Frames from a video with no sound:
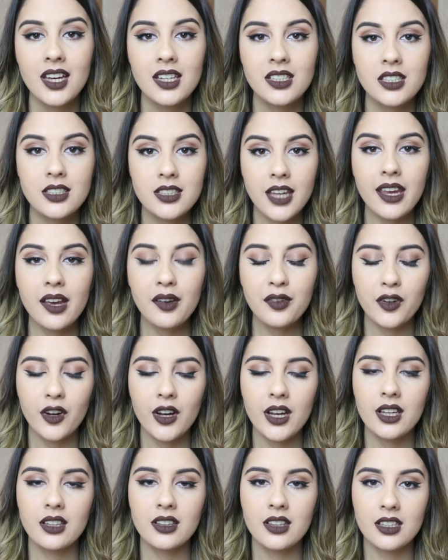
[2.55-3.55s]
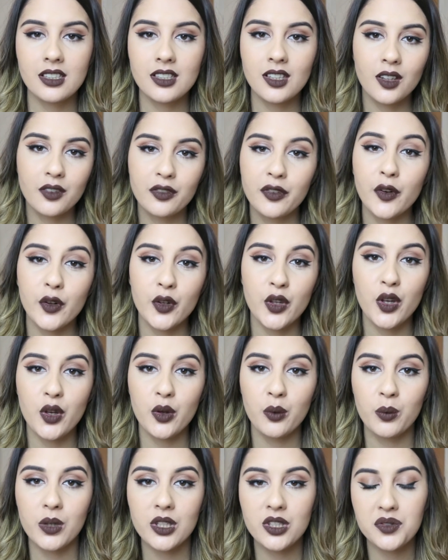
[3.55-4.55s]
Today I've created this look for
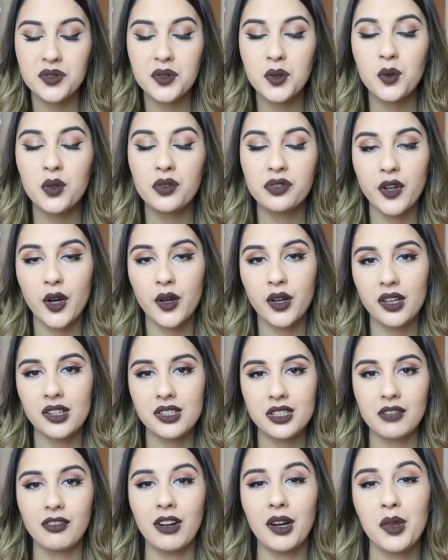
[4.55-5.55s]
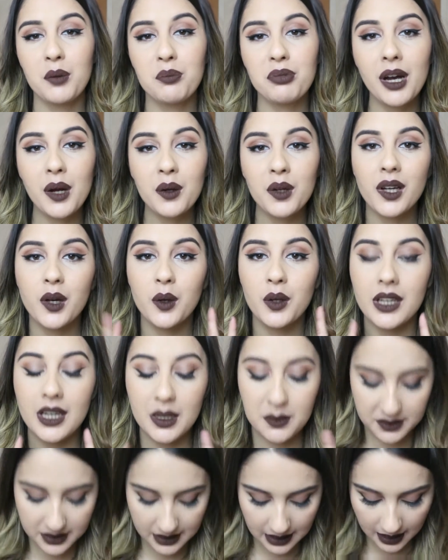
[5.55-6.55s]
you which is all focused around the brown liquid
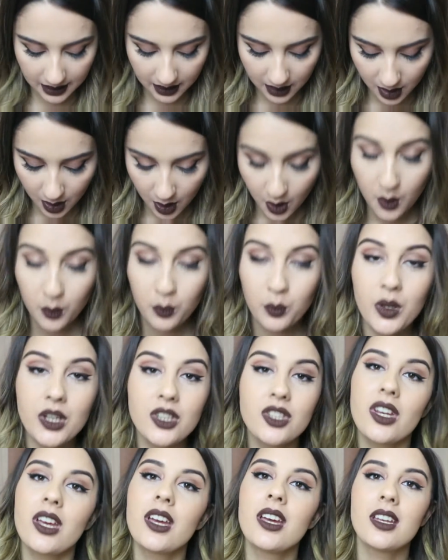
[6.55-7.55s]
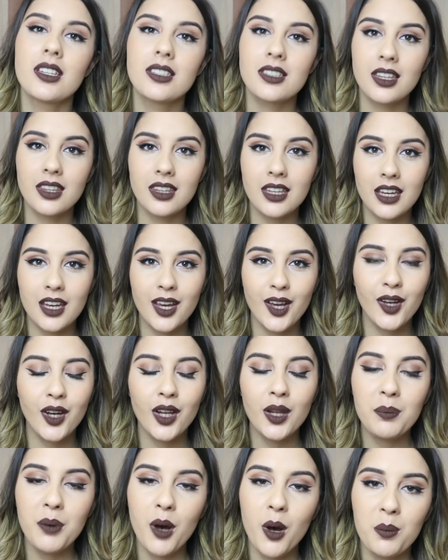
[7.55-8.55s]
lipstick which is the
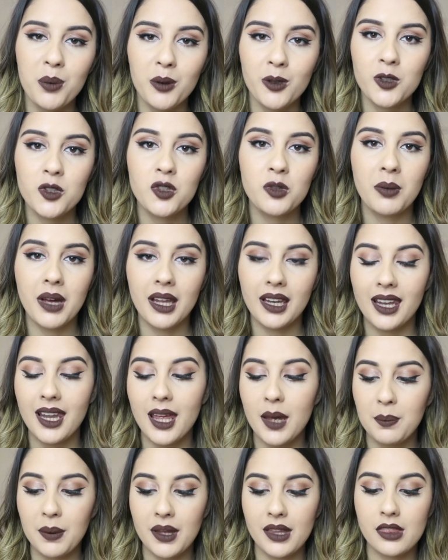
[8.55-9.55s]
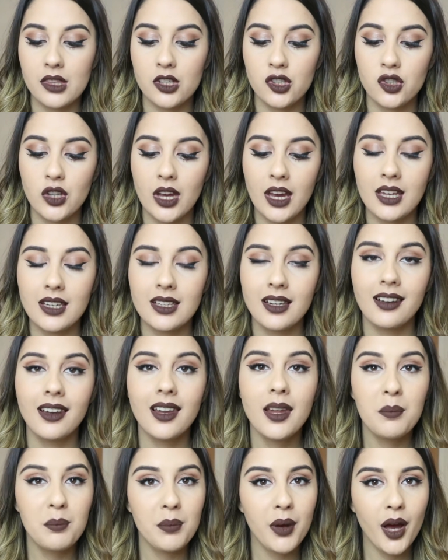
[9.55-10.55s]
Colourpop Ultra Matte Lip in the shade
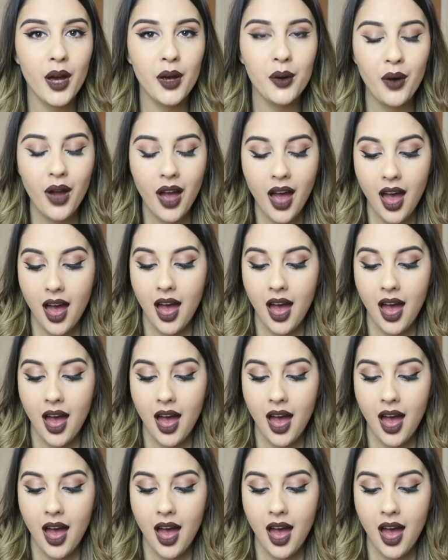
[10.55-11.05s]
Limbo.